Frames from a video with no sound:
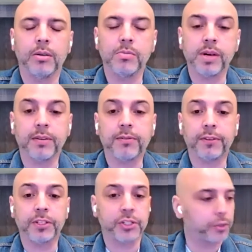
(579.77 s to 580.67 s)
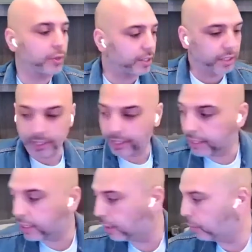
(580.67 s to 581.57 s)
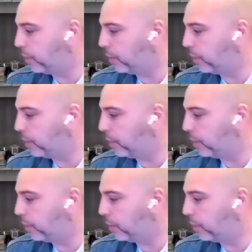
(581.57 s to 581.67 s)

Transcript: But for sure, another thing we